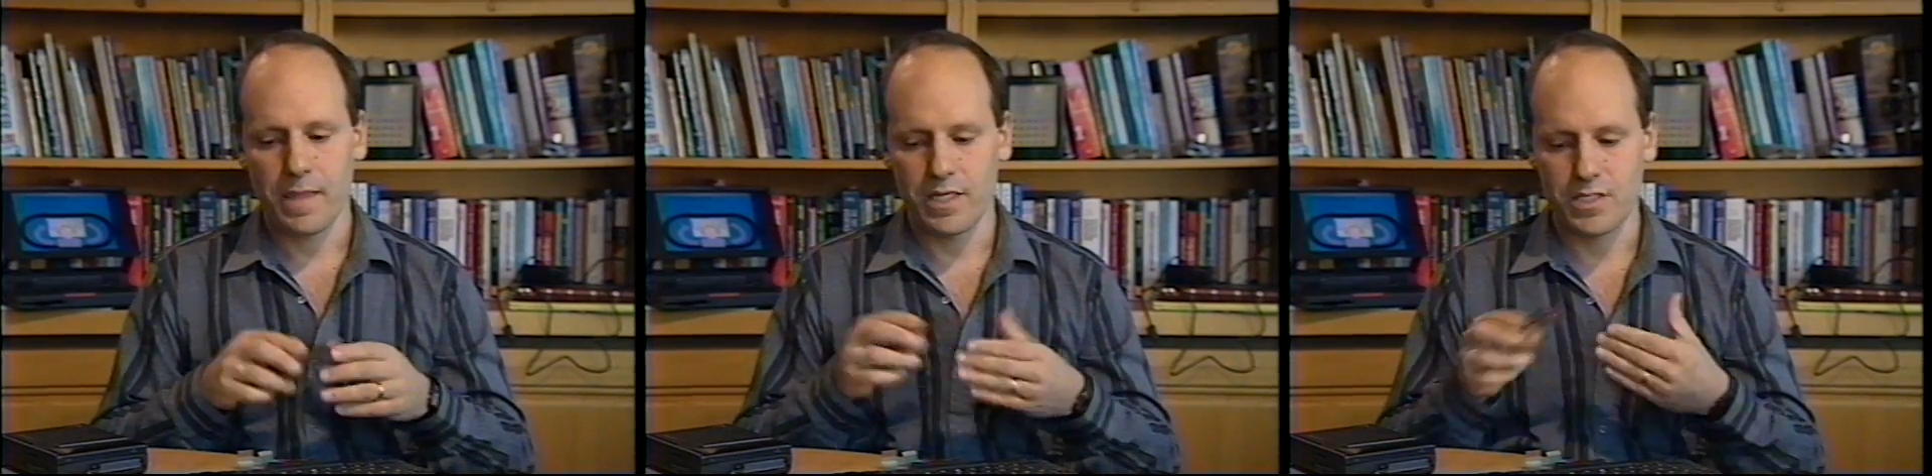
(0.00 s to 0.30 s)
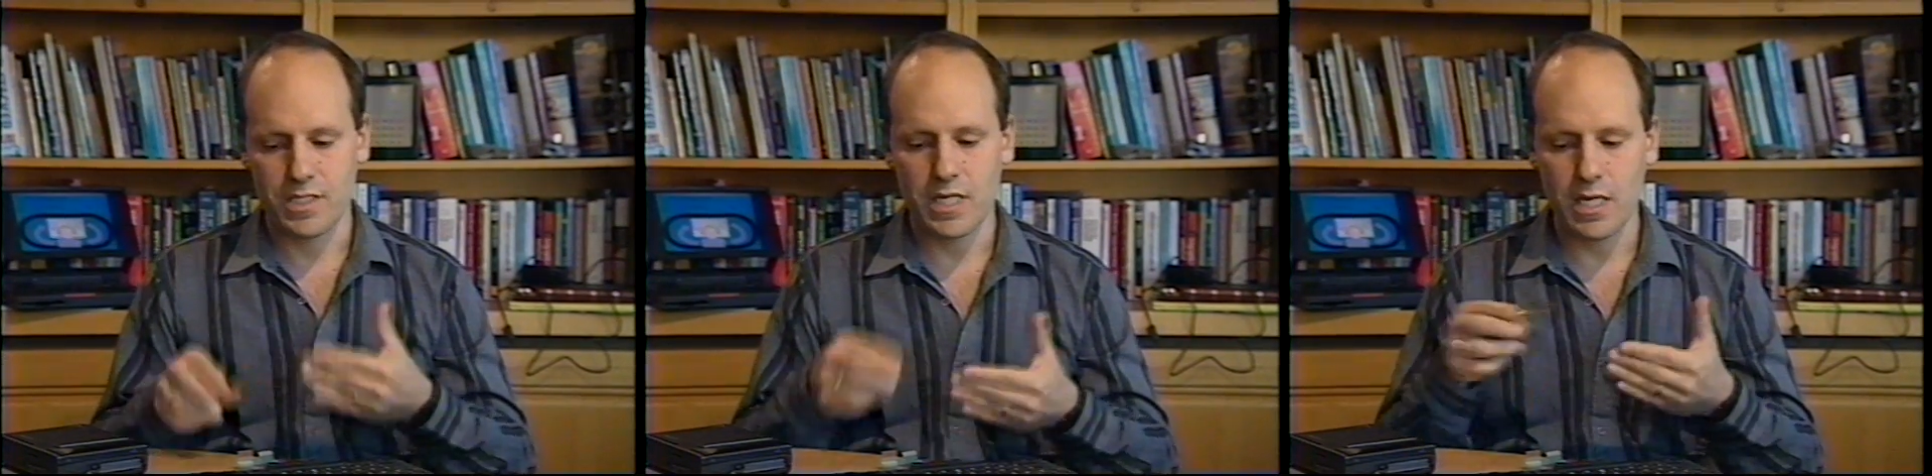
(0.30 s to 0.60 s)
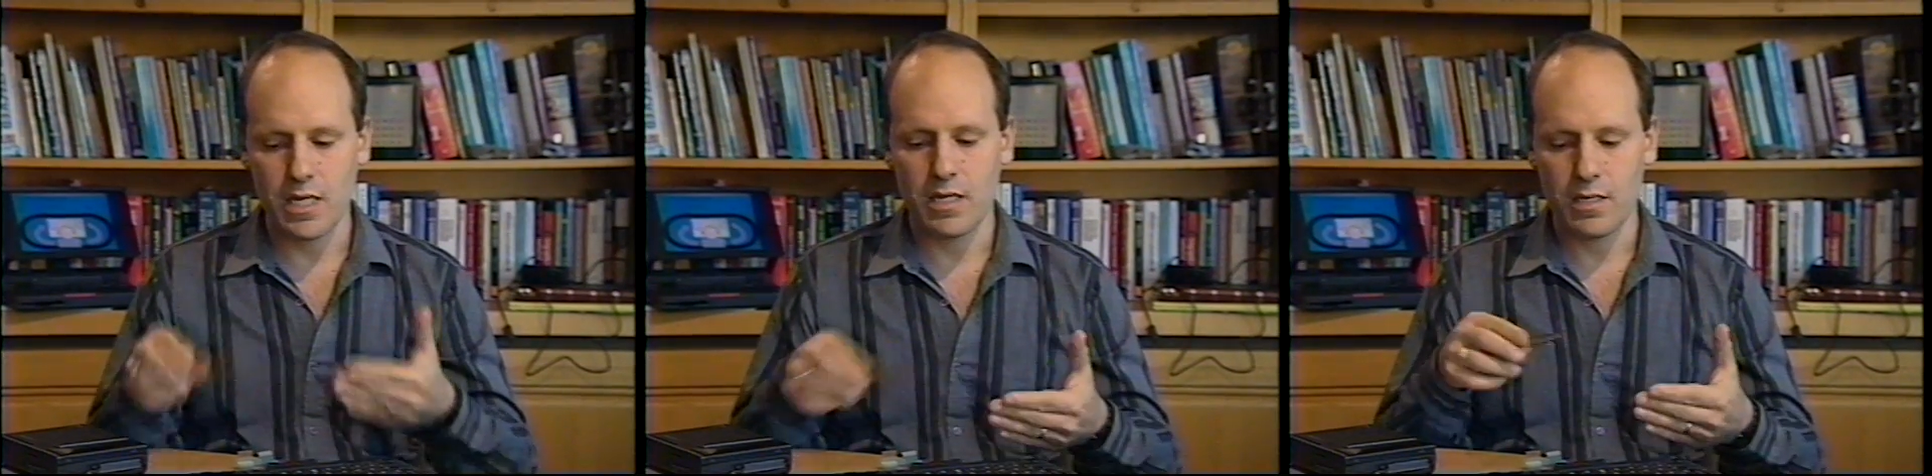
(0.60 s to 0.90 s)

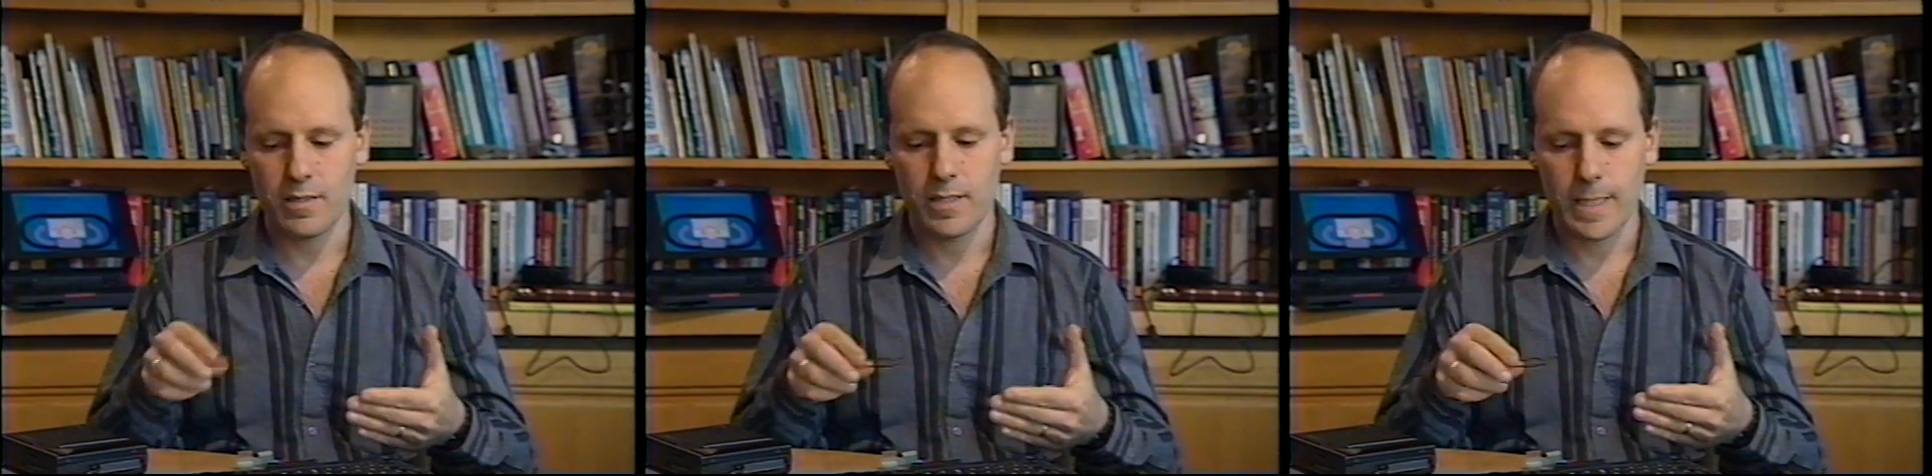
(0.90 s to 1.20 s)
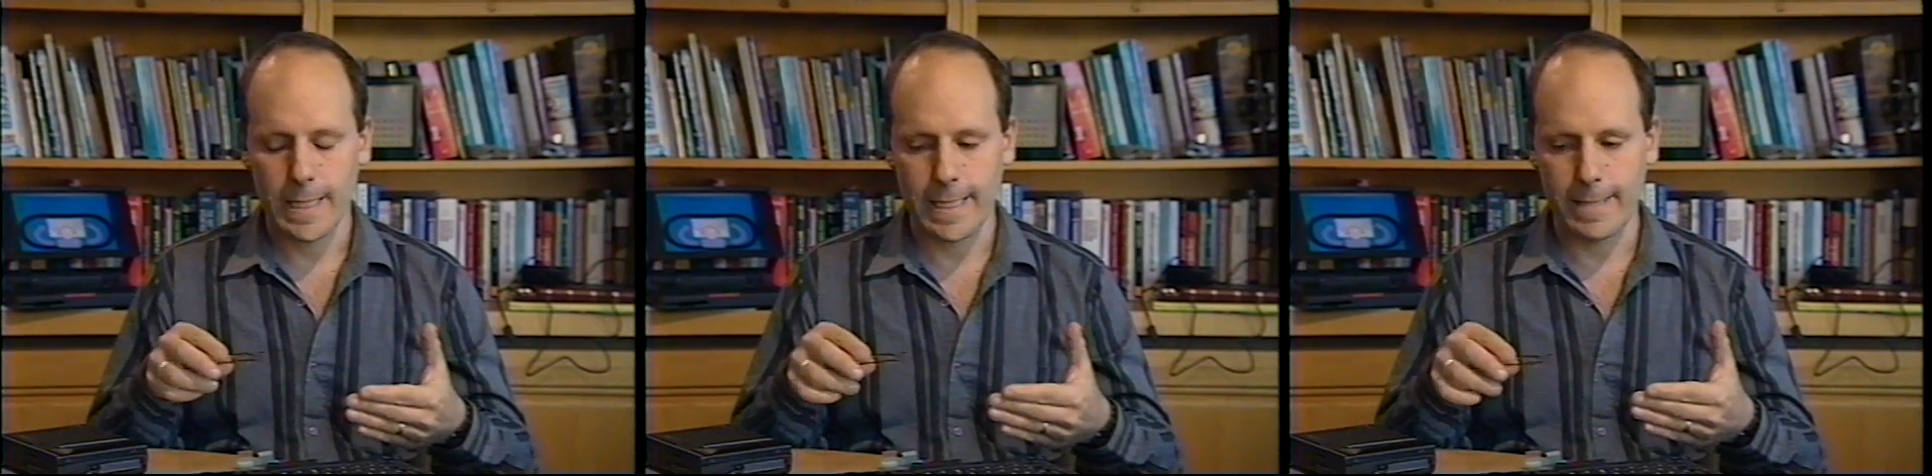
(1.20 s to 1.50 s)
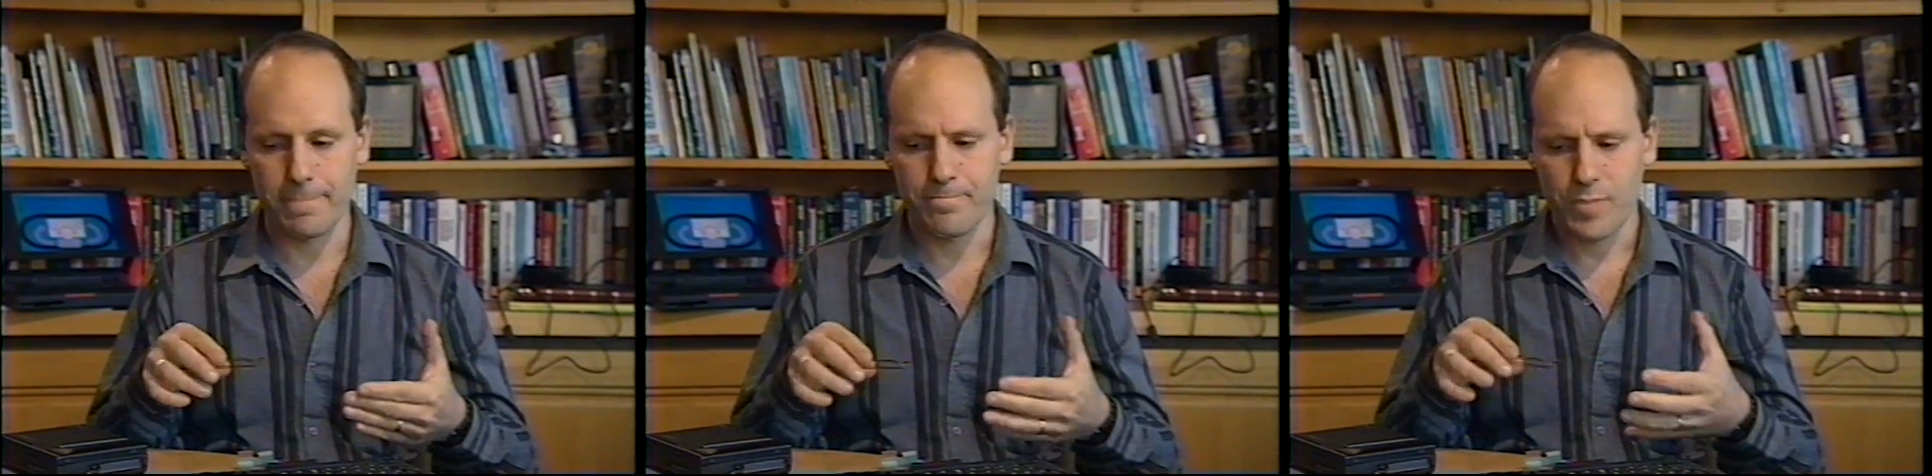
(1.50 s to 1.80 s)
seeing
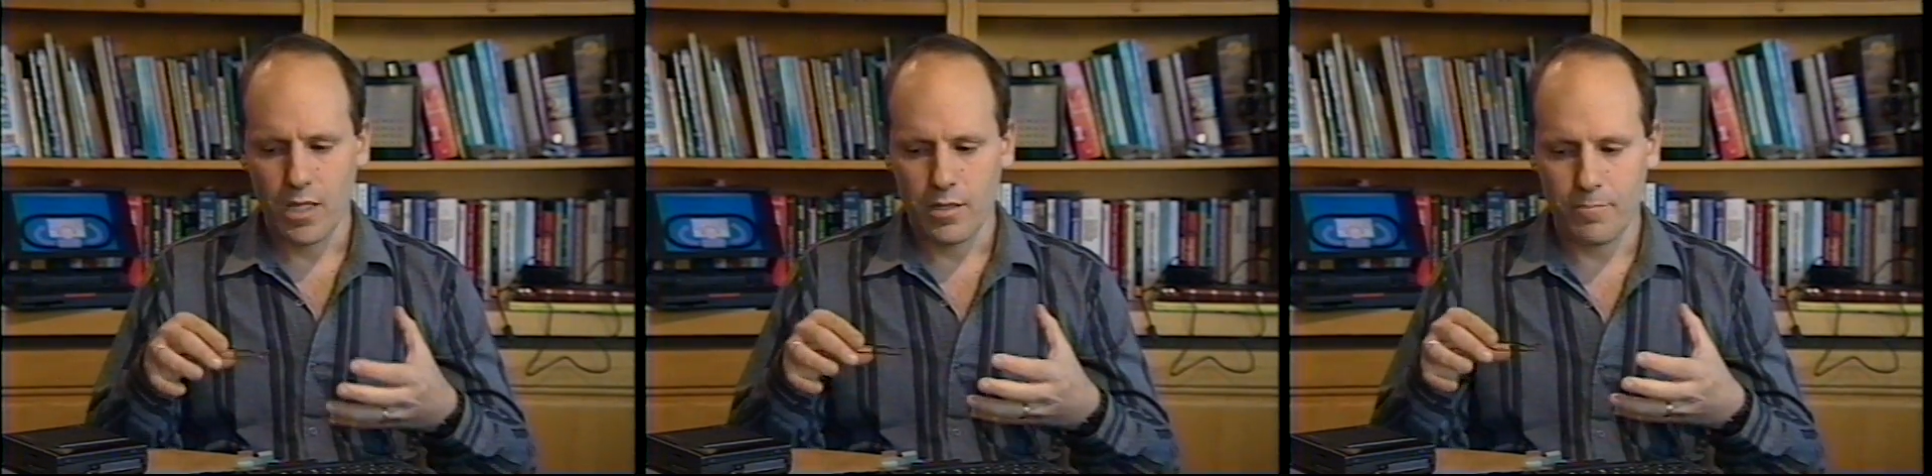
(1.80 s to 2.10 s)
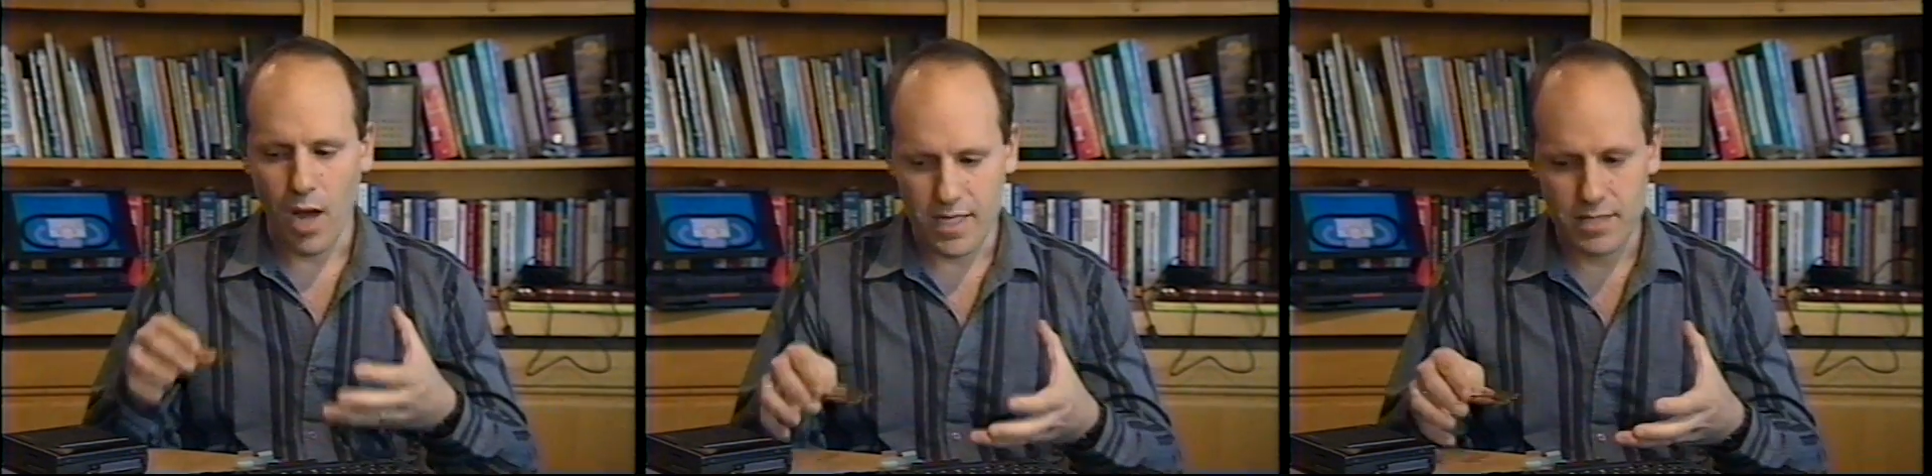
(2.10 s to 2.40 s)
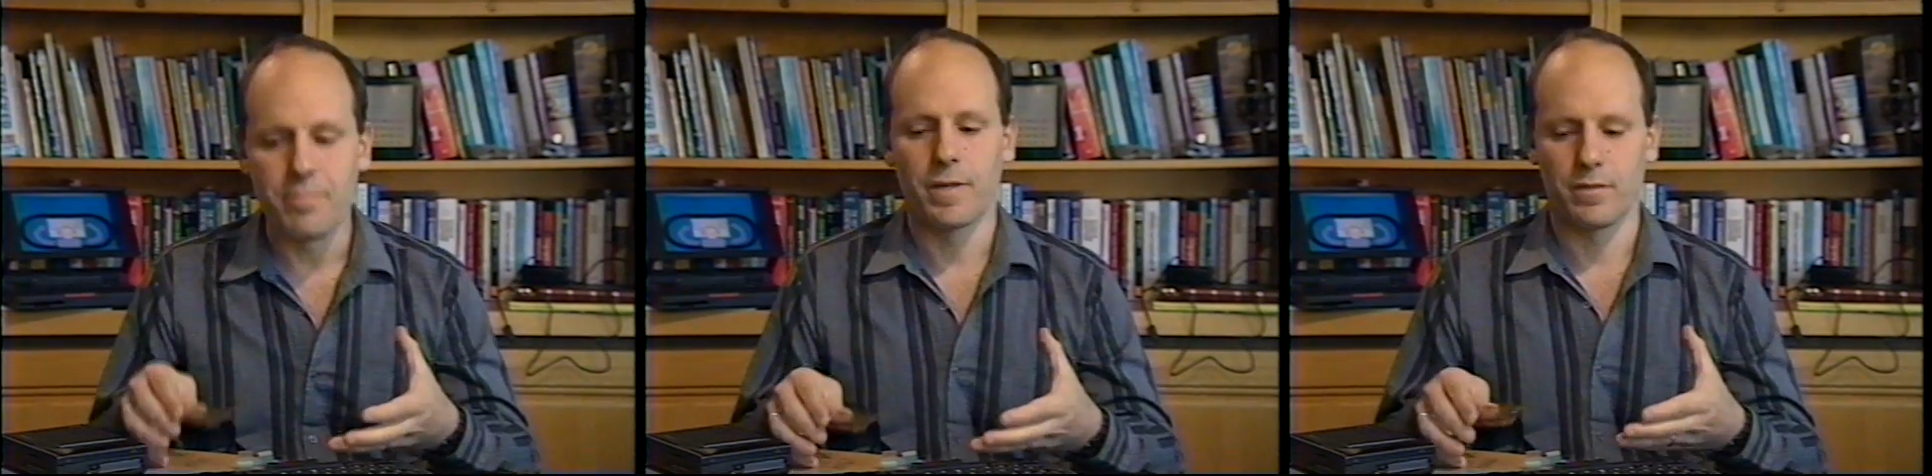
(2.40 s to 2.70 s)
the
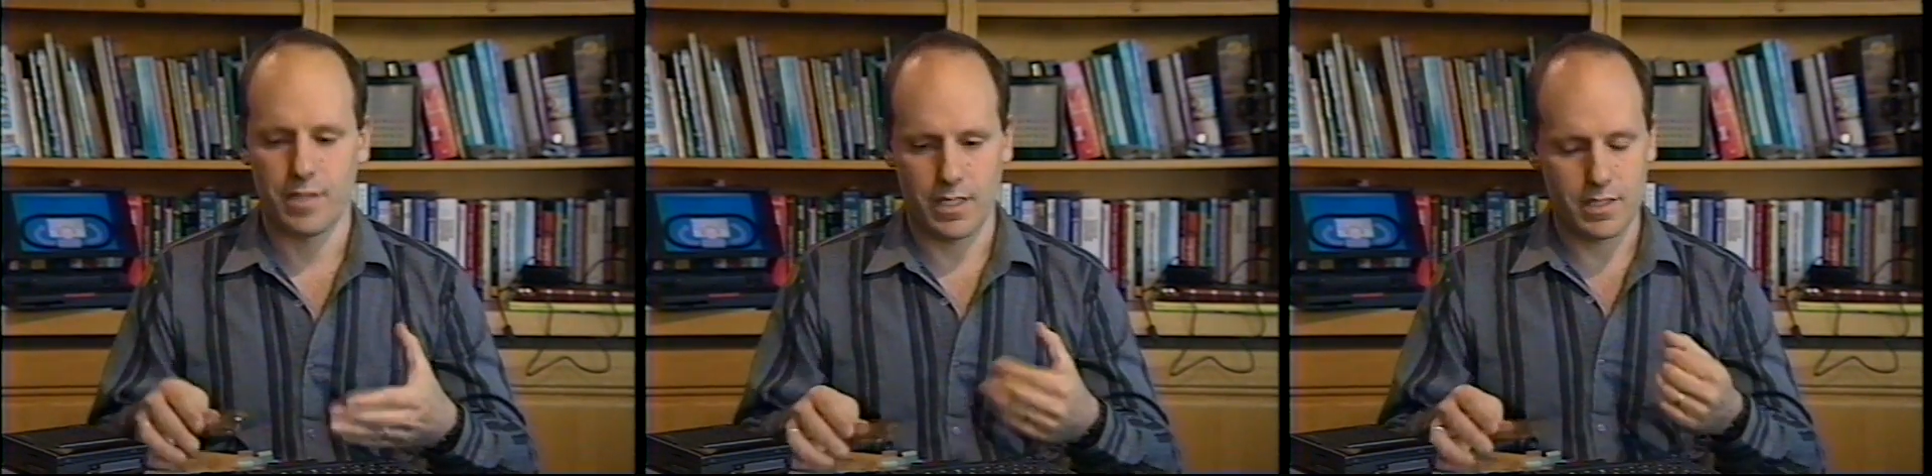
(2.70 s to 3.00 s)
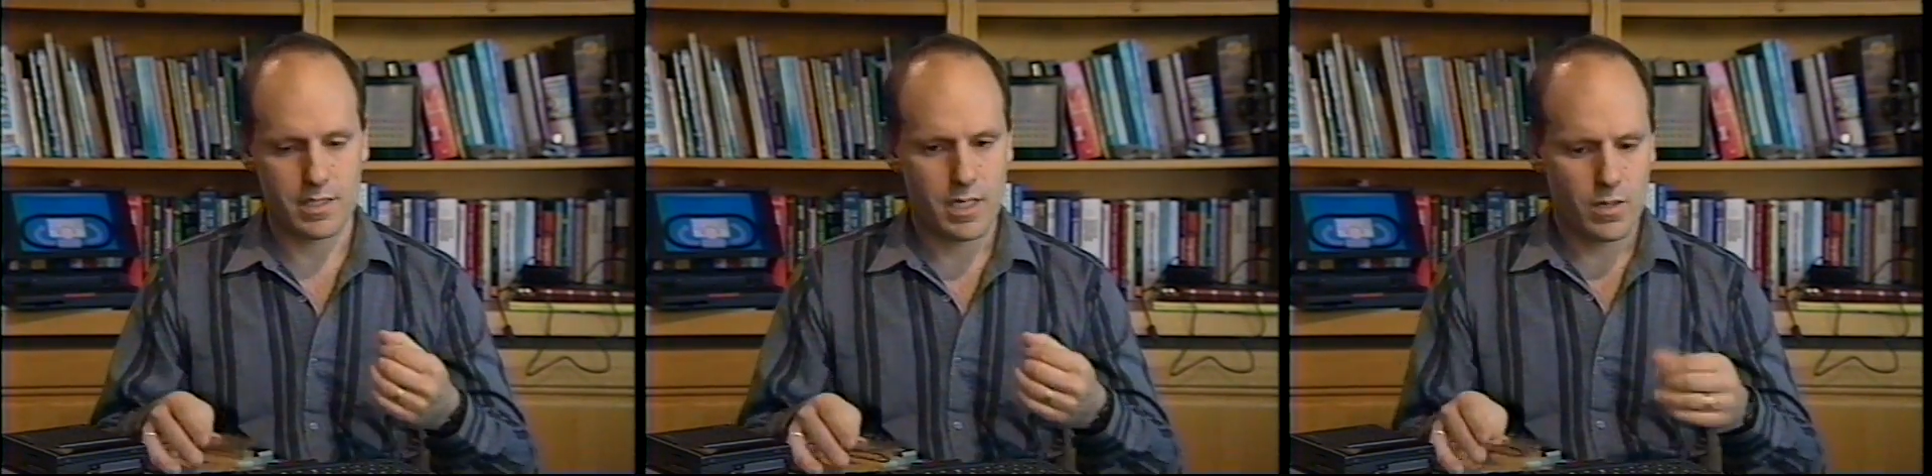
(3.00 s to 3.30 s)
possibilities